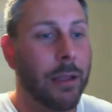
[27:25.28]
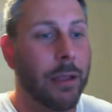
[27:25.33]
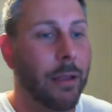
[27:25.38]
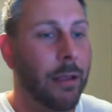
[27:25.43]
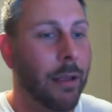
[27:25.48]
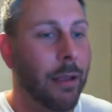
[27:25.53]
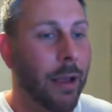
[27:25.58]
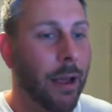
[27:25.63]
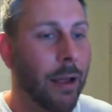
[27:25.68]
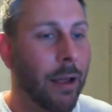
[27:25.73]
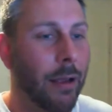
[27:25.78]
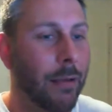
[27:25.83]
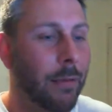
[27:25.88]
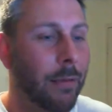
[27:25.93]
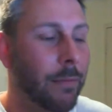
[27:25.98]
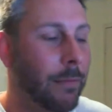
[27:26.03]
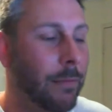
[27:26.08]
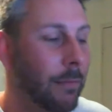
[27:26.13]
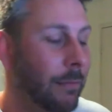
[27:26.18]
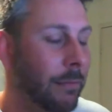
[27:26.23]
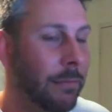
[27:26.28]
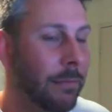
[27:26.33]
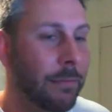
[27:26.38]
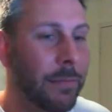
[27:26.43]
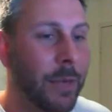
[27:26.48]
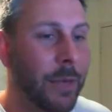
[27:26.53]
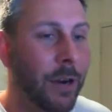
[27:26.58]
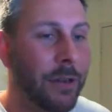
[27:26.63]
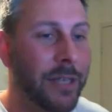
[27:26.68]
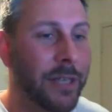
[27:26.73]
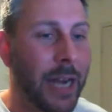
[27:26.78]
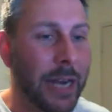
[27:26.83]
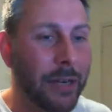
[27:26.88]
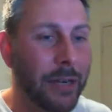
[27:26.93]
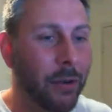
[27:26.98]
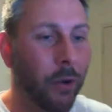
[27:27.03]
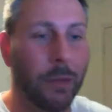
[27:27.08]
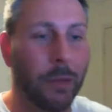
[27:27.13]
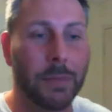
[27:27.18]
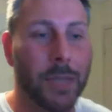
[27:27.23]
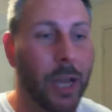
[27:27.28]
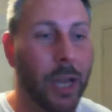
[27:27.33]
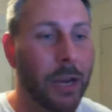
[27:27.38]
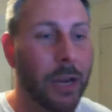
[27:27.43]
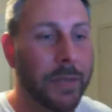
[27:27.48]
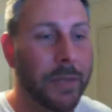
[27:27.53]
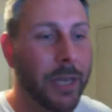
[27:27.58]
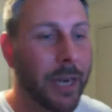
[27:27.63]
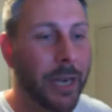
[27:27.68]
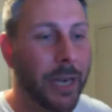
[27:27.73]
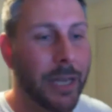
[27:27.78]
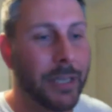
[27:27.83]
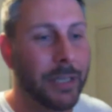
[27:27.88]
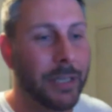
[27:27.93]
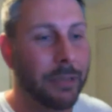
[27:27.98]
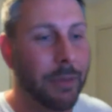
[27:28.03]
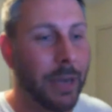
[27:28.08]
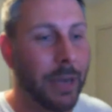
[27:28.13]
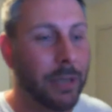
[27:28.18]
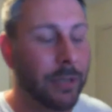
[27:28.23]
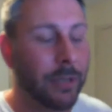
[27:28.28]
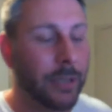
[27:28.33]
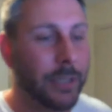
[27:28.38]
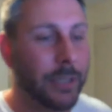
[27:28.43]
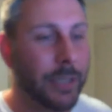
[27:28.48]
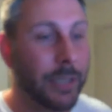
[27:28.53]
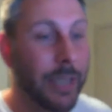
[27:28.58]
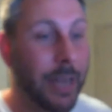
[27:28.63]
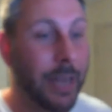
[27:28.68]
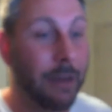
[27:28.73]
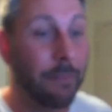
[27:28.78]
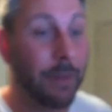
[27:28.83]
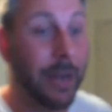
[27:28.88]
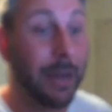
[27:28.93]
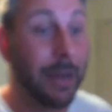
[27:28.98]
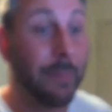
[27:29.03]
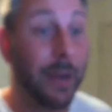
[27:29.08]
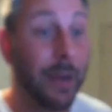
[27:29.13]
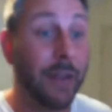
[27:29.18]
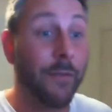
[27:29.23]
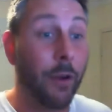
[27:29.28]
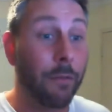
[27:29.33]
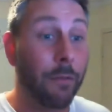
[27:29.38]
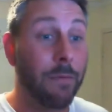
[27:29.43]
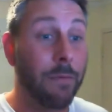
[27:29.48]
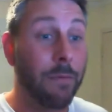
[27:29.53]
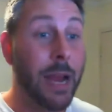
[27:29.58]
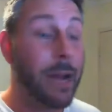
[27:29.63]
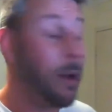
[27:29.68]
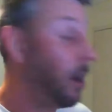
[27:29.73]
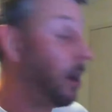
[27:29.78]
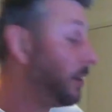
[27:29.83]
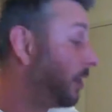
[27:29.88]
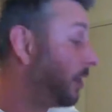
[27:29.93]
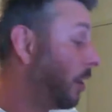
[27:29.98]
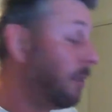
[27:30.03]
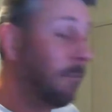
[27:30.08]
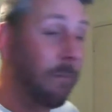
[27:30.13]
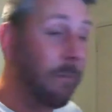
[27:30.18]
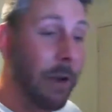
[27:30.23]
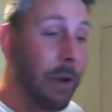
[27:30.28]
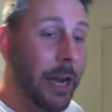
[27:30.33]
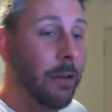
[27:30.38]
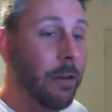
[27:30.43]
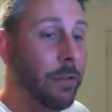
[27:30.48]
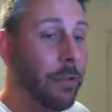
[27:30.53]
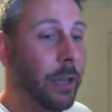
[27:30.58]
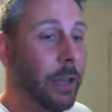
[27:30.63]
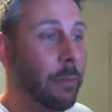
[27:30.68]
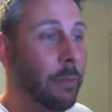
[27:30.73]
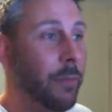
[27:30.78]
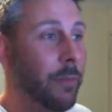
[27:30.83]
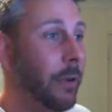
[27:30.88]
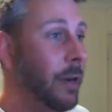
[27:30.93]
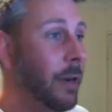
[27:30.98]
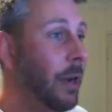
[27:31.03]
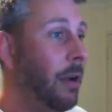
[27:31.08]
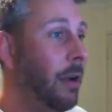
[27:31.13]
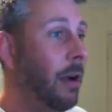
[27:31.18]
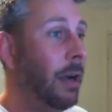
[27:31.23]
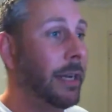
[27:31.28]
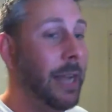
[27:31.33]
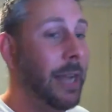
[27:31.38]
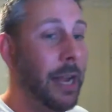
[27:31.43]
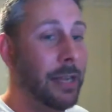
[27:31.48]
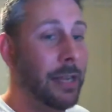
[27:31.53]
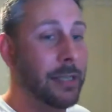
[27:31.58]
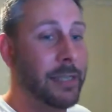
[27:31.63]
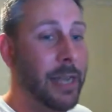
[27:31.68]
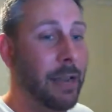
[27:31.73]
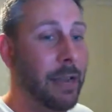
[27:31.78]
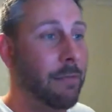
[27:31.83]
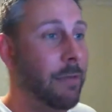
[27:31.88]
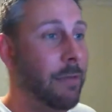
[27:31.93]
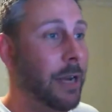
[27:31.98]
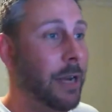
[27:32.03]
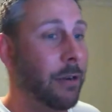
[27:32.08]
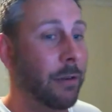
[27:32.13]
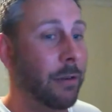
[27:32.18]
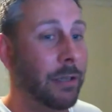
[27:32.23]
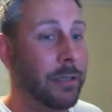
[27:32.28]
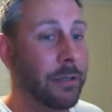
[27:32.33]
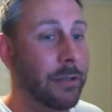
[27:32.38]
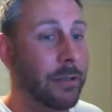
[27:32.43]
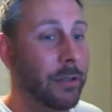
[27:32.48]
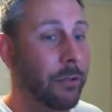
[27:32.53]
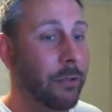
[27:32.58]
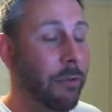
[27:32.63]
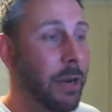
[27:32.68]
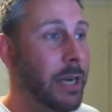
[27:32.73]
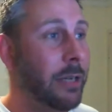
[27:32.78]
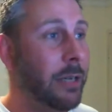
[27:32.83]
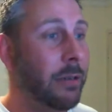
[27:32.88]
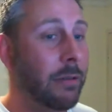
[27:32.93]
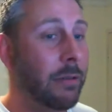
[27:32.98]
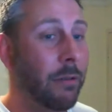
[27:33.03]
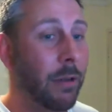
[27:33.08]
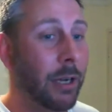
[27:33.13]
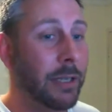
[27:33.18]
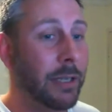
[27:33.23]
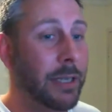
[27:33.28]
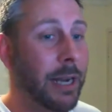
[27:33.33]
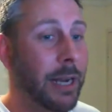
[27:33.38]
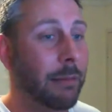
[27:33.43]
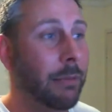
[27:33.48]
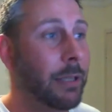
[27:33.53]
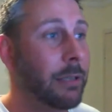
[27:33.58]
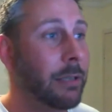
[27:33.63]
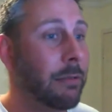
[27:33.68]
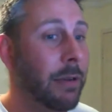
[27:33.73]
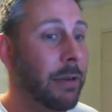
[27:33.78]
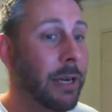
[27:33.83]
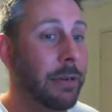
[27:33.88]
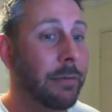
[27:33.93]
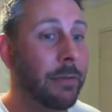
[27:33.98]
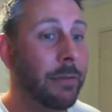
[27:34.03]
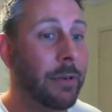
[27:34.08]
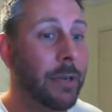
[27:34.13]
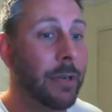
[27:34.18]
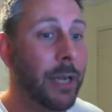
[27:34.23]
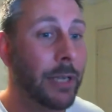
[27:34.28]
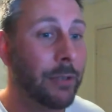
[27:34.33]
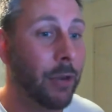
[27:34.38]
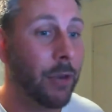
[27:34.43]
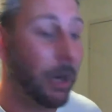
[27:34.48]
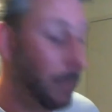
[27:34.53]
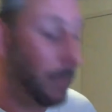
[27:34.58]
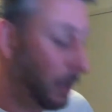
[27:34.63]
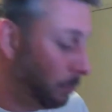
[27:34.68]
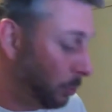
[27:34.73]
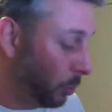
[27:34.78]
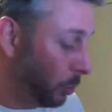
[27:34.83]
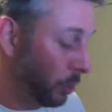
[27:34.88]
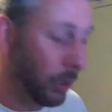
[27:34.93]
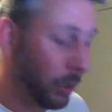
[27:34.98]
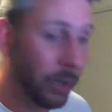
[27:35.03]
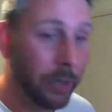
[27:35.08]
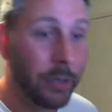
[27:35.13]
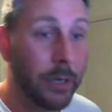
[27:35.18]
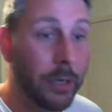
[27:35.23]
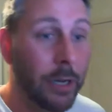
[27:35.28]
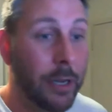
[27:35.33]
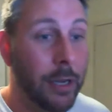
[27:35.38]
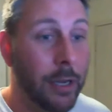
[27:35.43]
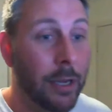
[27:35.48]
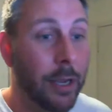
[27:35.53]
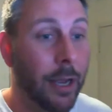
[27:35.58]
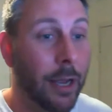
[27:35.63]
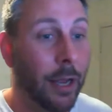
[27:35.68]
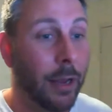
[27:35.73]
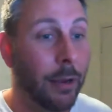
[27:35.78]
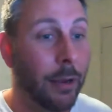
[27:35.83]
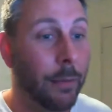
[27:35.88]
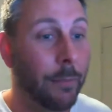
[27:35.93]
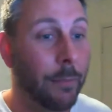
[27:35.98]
10 times over than it is to actually sit down and read. But if I read, I don't read on the computer. I can't stand reading on a screen, like a tablet screen. It's got to be a book. I